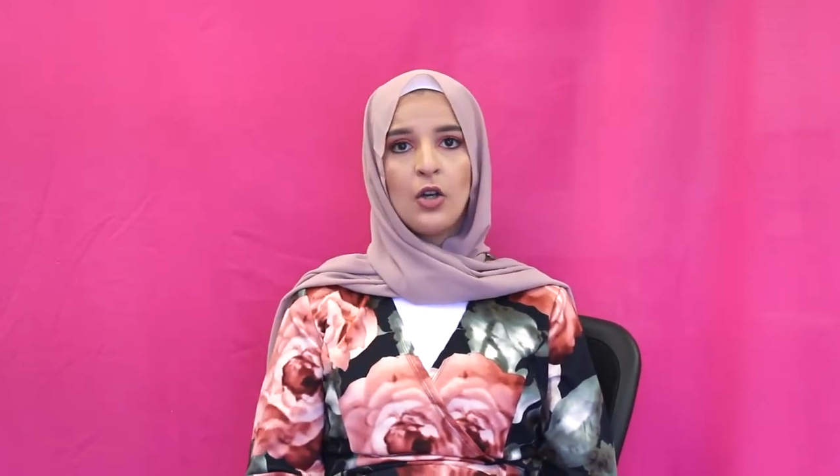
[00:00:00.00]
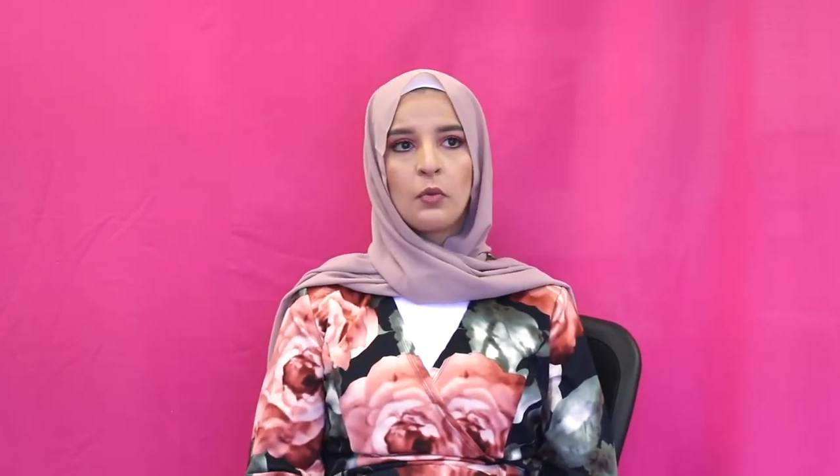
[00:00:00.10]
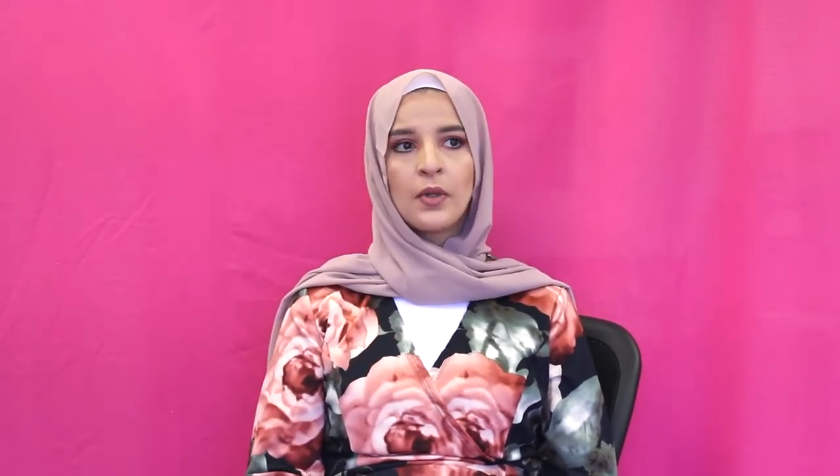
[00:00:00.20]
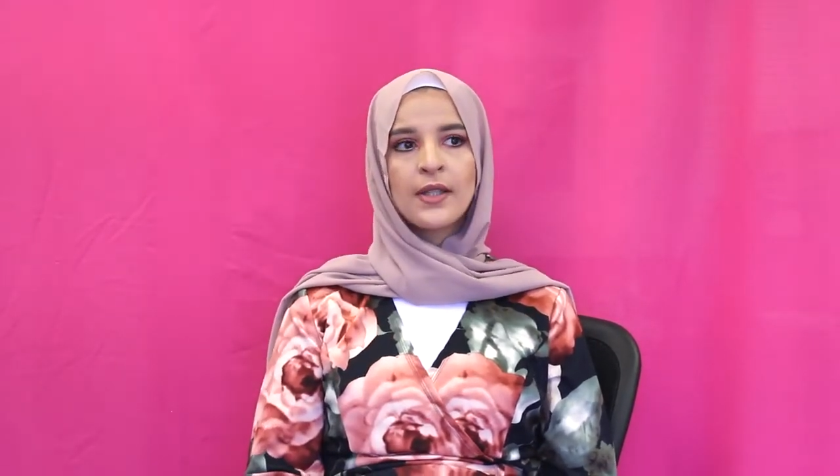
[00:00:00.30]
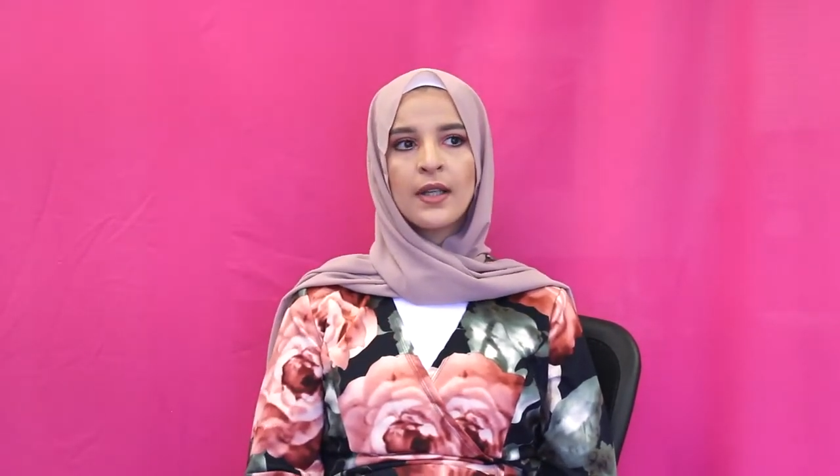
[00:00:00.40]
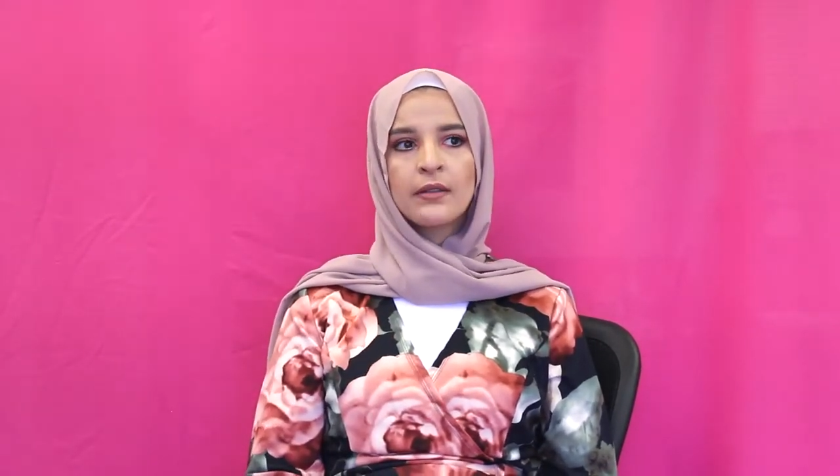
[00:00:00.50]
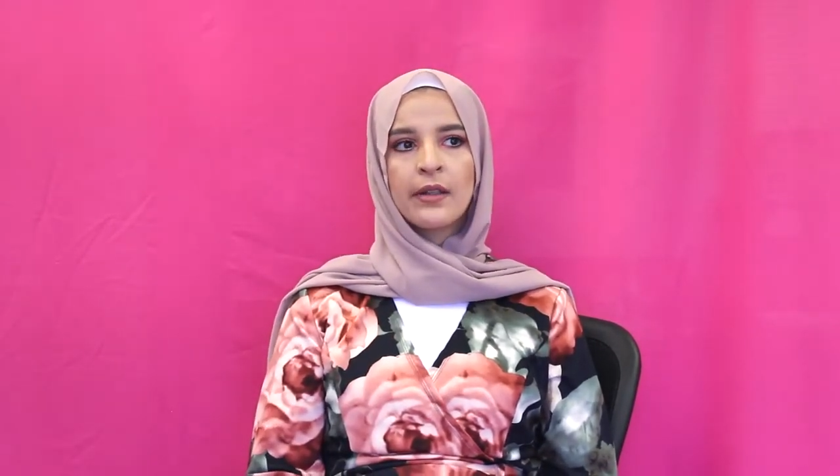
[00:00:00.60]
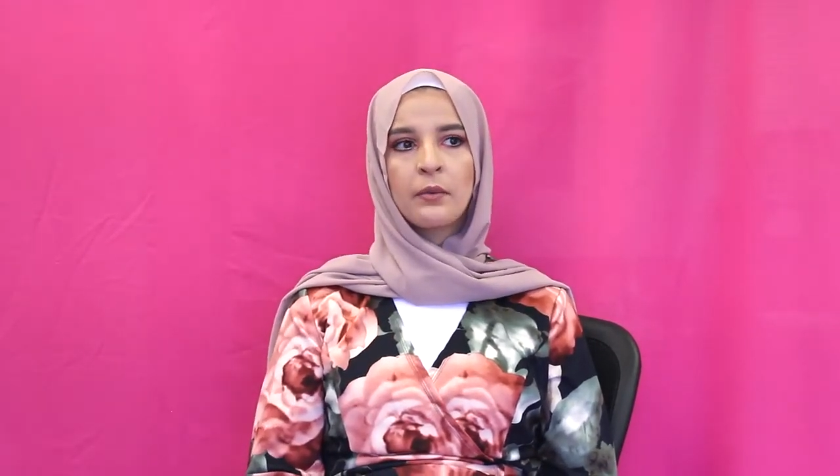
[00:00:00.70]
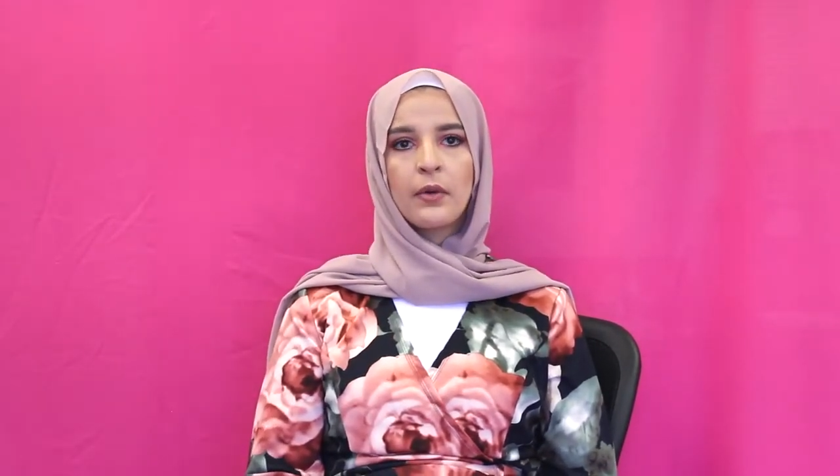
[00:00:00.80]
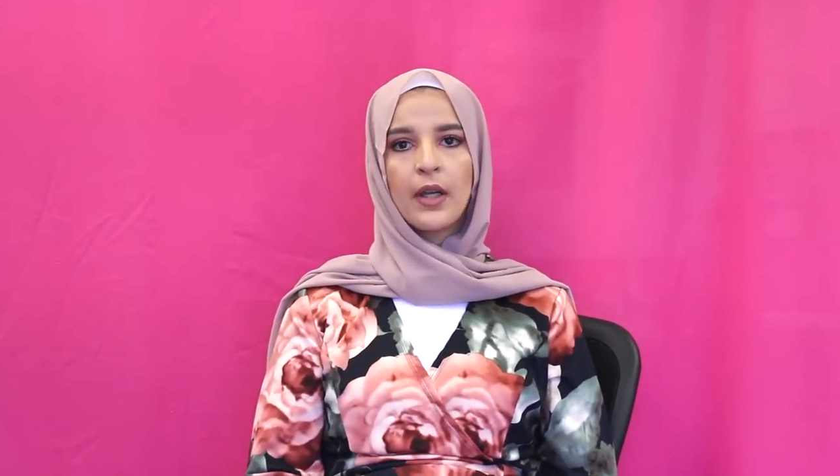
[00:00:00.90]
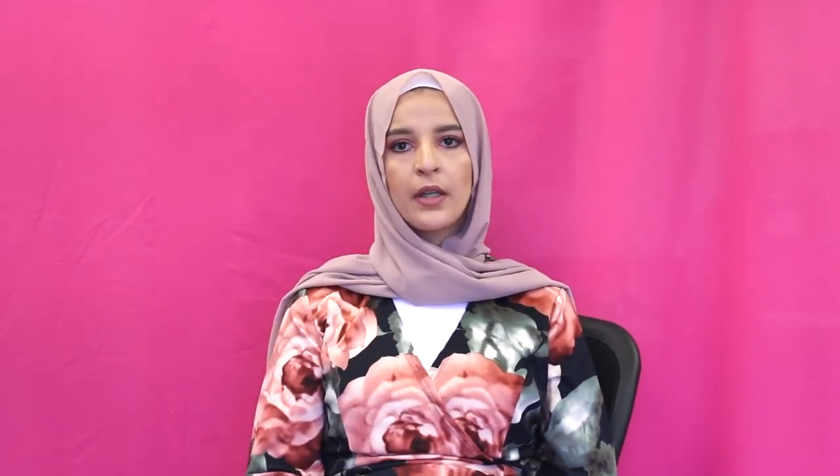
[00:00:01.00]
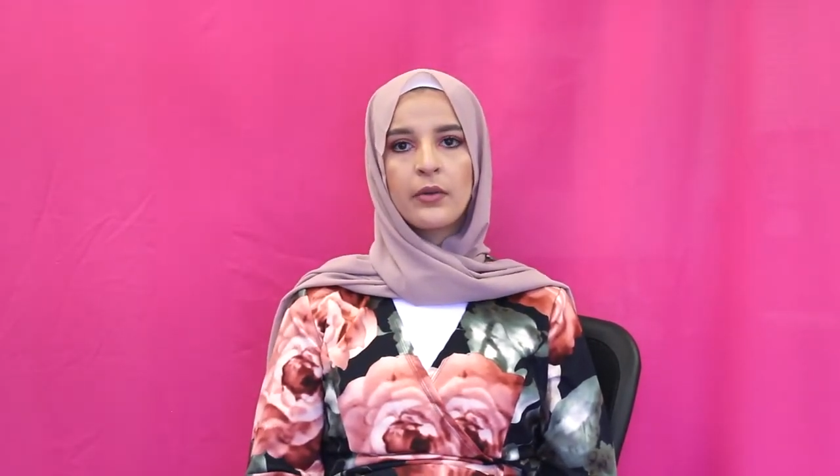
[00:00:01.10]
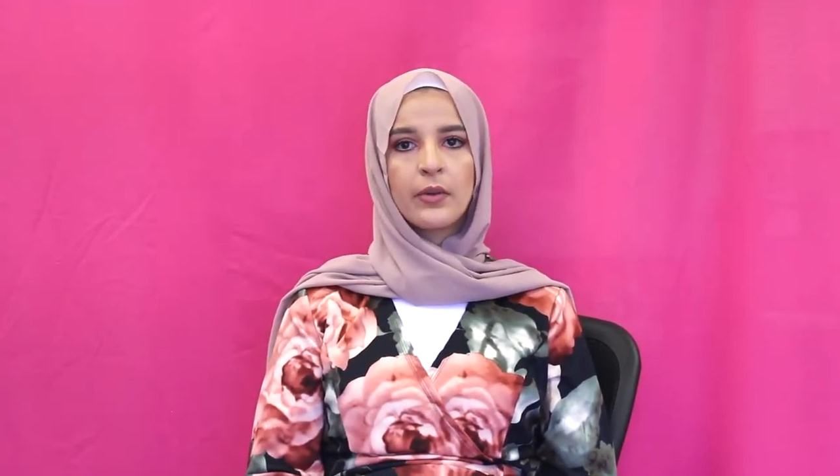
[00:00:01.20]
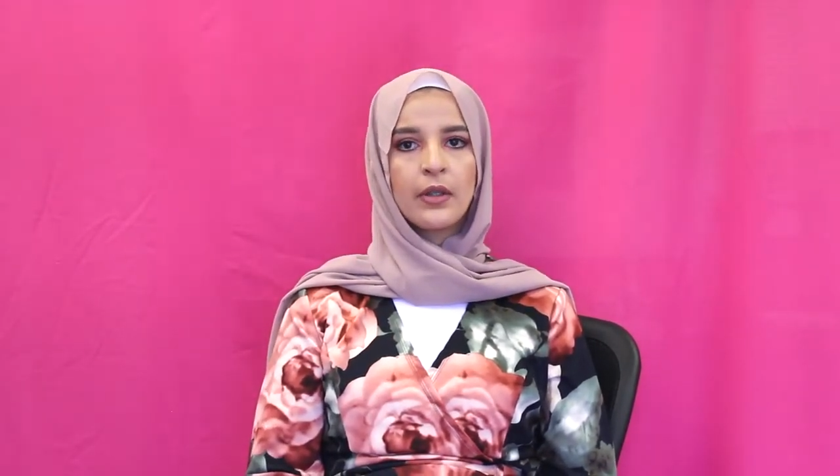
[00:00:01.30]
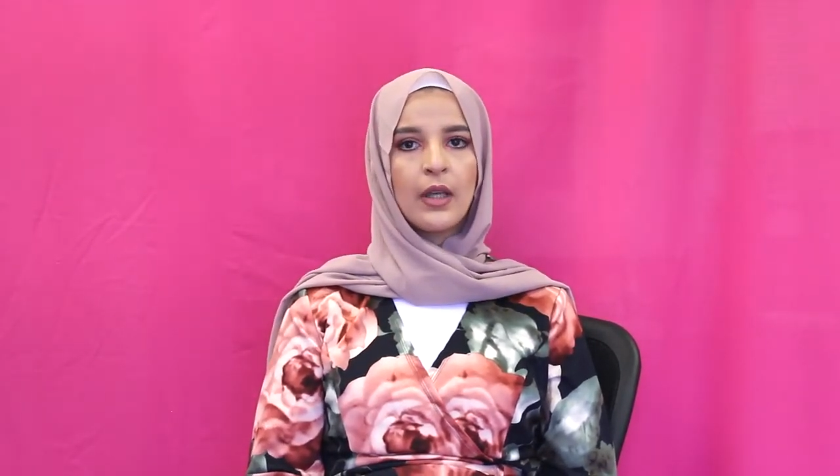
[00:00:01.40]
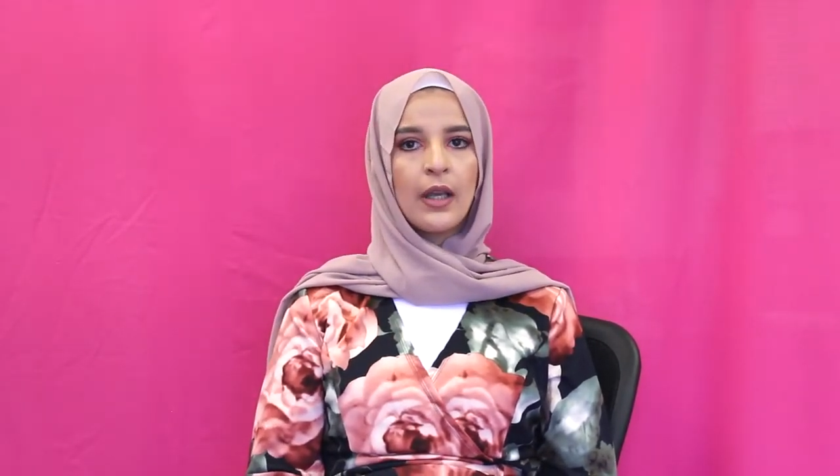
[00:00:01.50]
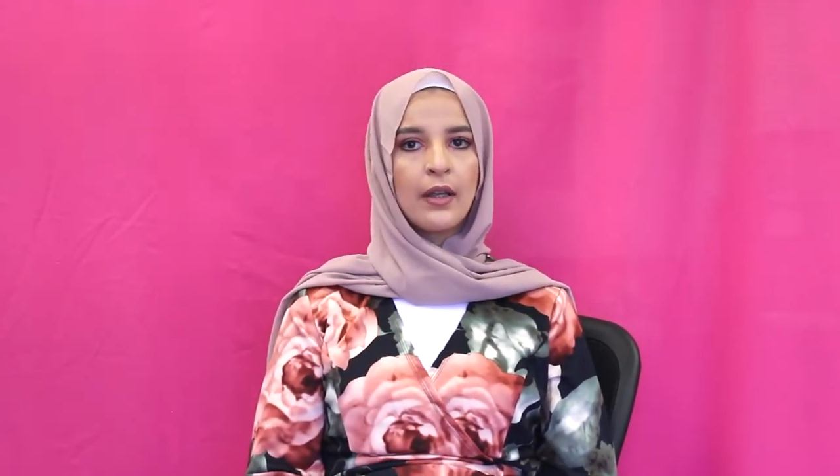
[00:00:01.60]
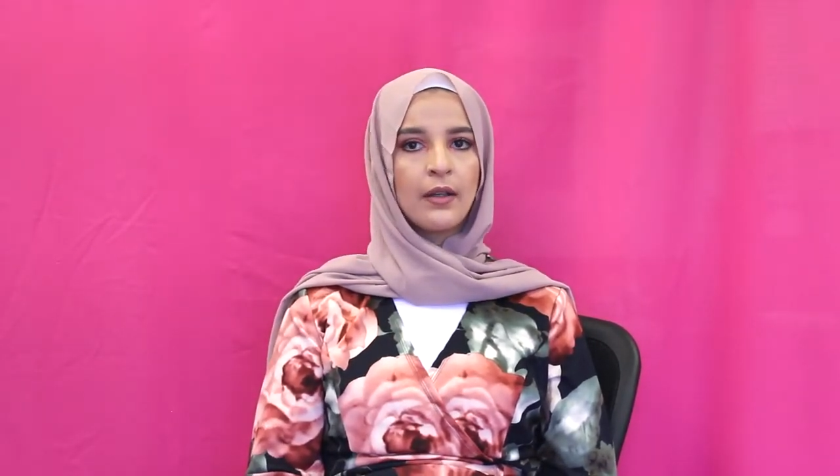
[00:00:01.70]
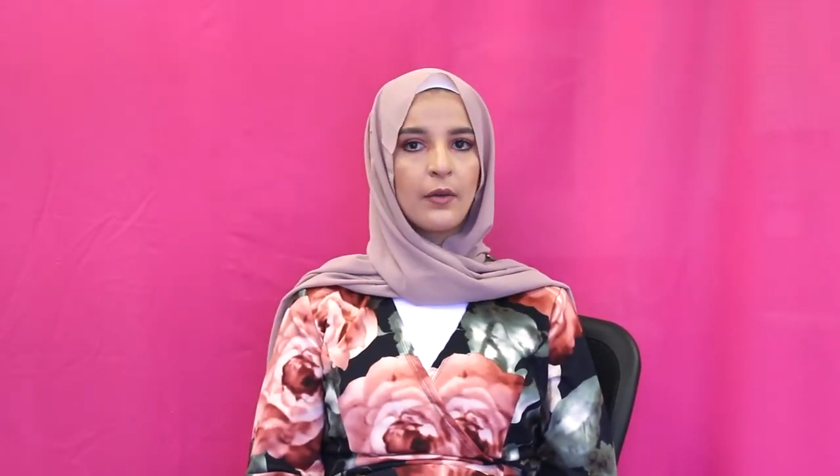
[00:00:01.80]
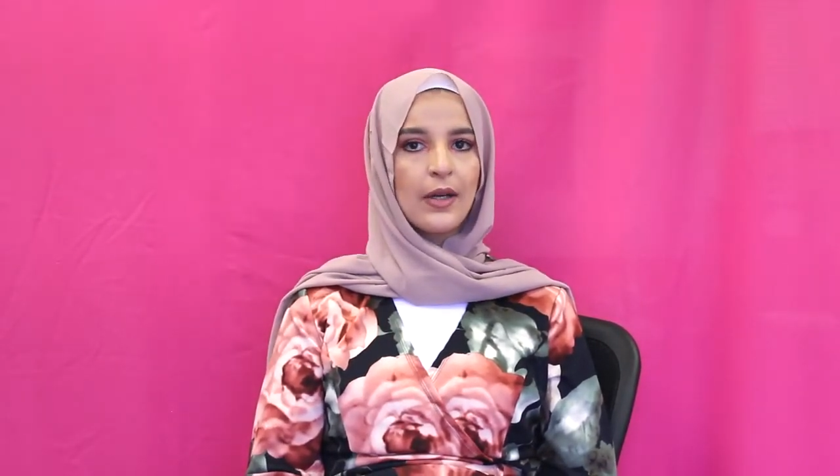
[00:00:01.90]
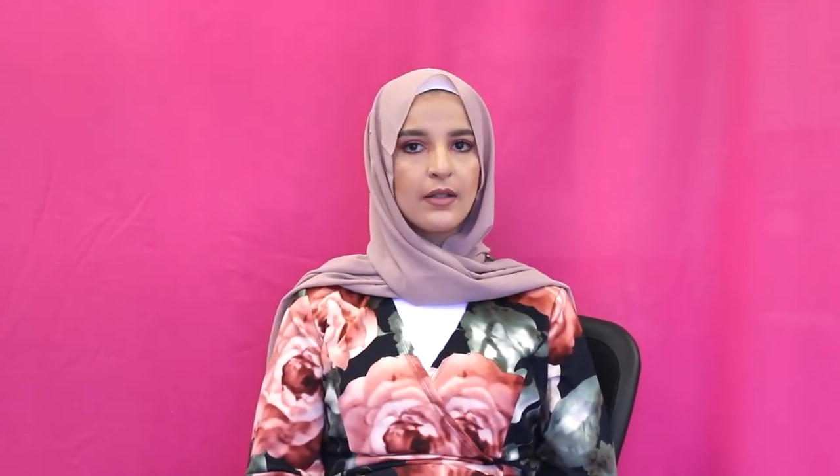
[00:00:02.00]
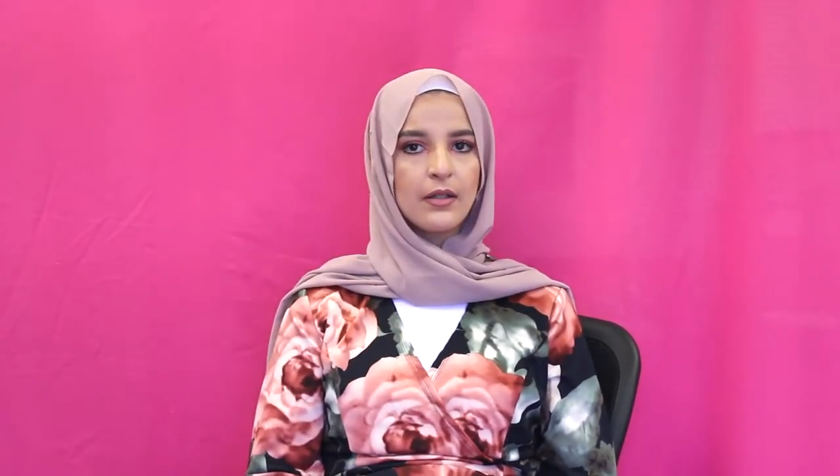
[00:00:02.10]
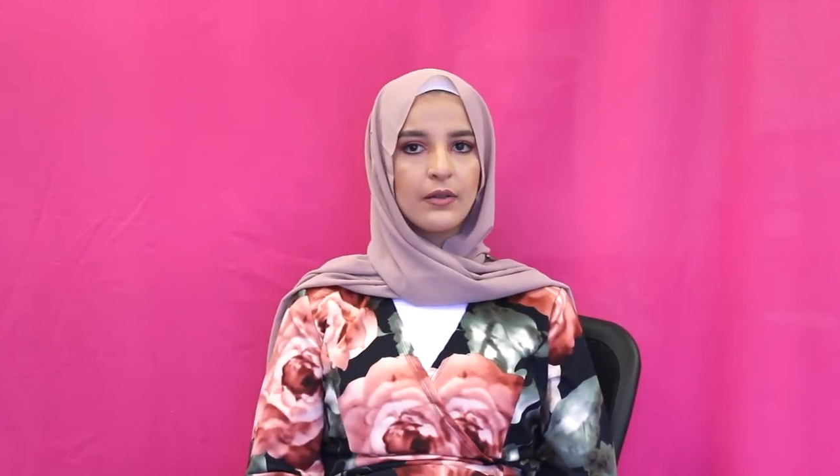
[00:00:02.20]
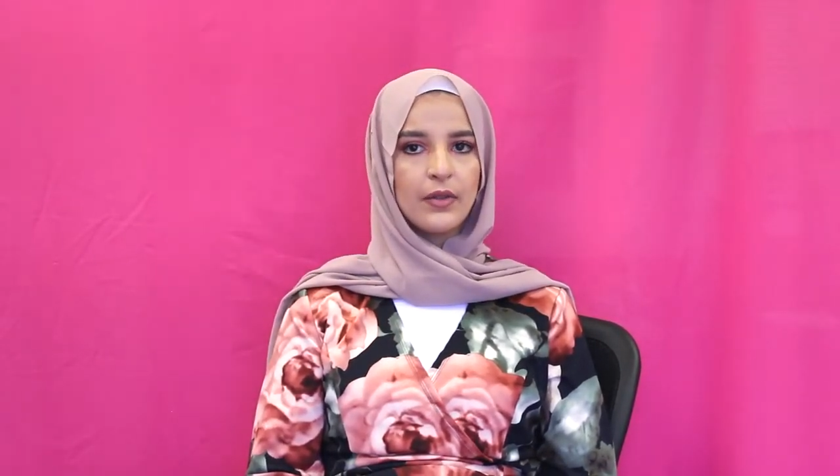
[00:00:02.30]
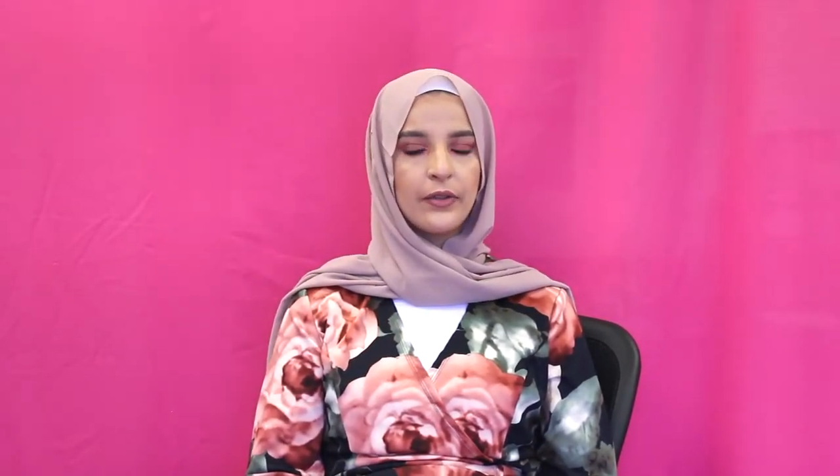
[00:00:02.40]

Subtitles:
we sound like we're angry and aggressive,